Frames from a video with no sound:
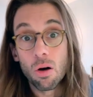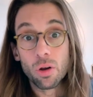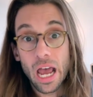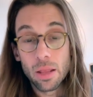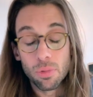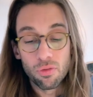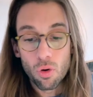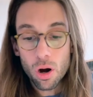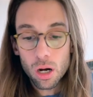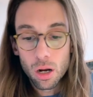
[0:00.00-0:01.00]
what I had
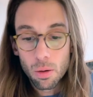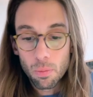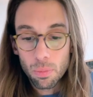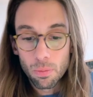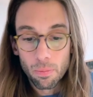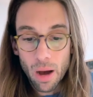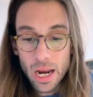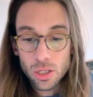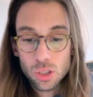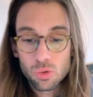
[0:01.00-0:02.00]
before,
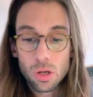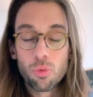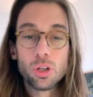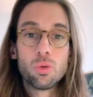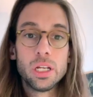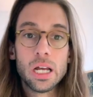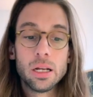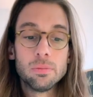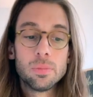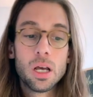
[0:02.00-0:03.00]
minus
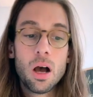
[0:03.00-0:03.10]
3.29.